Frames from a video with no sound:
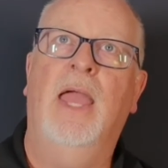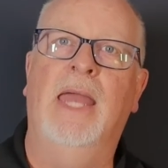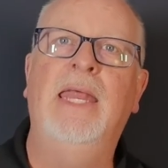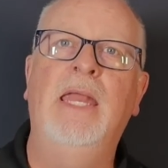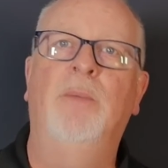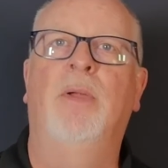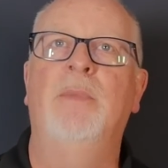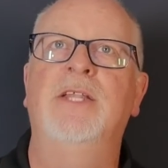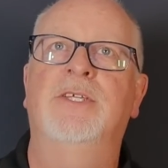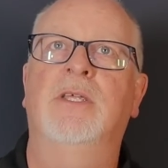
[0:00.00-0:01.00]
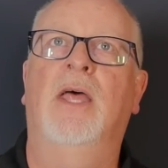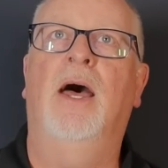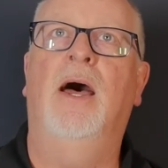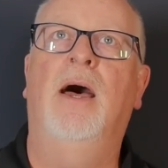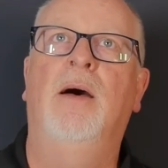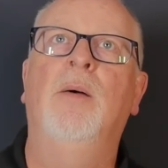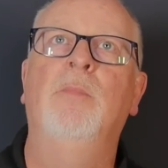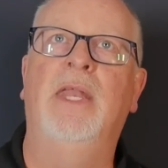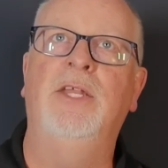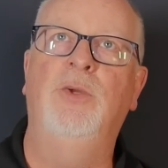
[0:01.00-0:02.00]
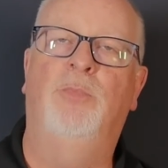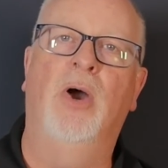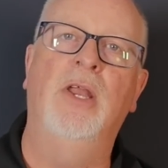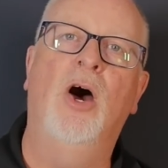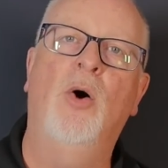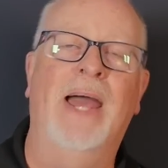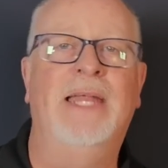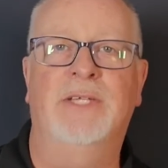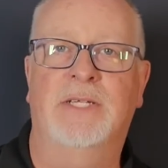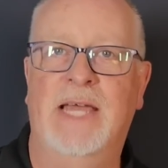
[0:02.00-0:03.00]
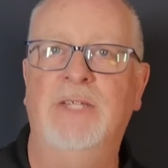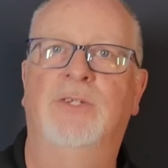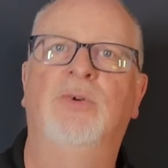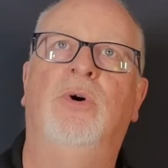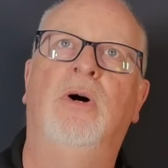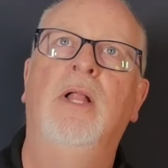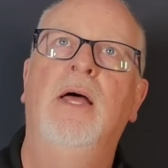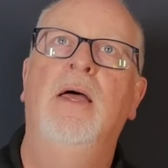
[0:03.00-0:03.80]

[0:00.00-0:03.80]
And it implements uh, MIDI 2.0 and is a test tool.